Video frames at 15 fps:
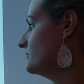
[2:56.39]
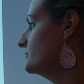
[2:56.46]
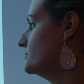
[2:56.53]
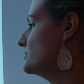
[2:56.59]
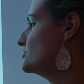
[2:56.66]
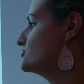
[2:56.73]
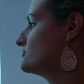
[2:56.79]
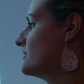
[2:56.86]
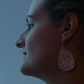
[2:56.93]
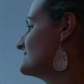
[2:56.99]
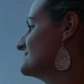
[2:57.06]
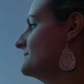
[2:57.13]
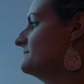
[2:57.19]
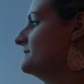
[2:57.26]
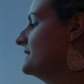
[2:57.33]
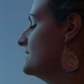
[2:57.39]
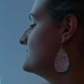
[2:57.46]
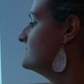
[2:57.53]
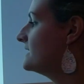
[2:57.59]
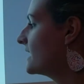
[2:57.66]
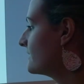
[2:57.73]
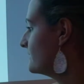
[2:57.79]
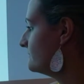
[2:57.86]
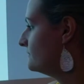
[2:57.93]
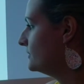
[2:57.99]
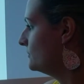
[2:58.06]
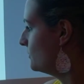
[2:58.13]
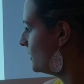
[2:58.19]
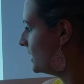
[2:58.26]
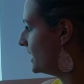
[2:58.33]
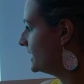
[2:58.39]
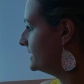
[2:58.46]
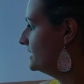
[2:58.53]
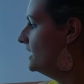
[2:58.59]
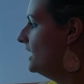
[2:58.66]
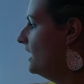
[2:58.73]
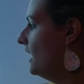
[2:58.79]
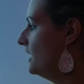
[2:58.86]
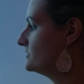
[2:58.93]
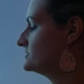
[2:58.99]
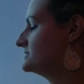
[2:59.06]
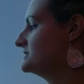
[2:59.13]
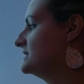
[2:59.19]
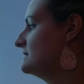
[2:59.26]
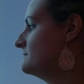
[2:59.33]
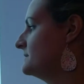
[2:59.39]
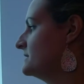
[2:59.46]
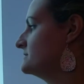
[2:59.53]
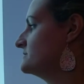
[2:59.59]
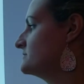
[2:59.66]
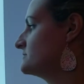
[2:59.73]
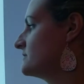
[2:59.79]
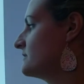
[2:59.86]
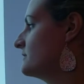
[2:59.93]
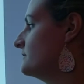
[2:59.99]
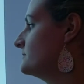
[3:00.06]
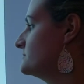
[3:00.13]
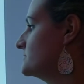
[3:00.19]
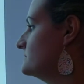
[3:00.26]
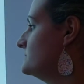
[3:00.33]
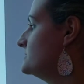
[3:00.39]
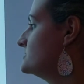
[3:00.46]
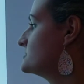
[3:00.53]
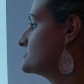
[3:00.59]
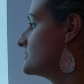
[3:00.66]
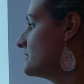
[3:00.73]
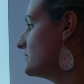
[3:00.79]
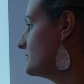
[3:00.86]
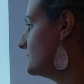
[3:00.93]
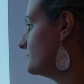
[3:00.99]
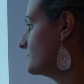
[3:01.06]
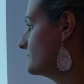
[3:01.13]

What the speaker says: You could draw something in there if you want. I'll just keep it as a circle. So each circle would